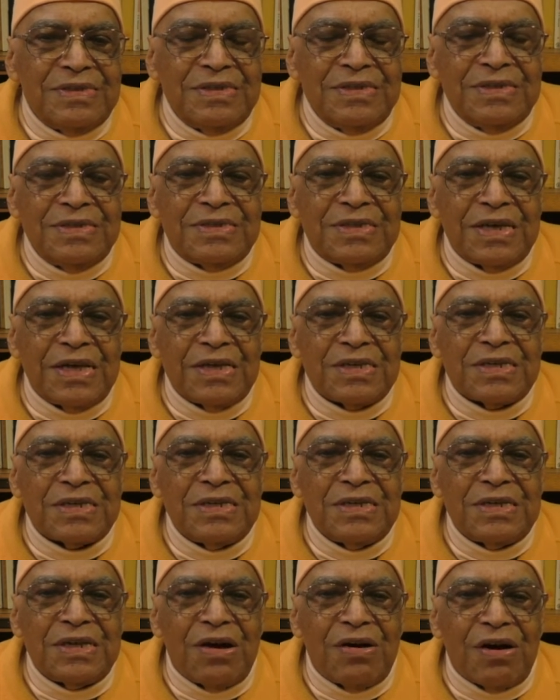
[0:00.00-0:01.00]
In
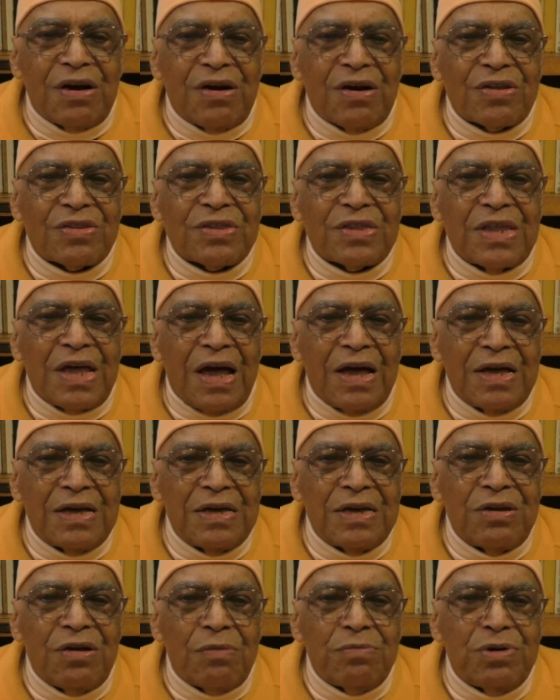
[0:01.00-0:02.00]
Sanskrit, akarta
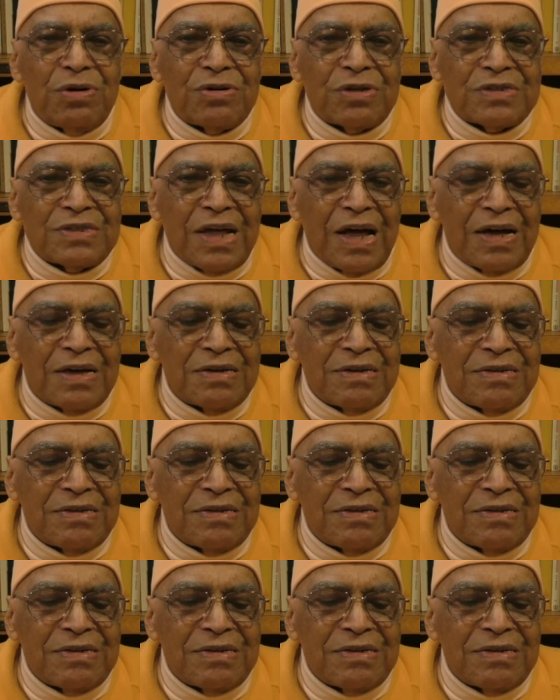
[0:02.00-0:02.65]
and abhokta.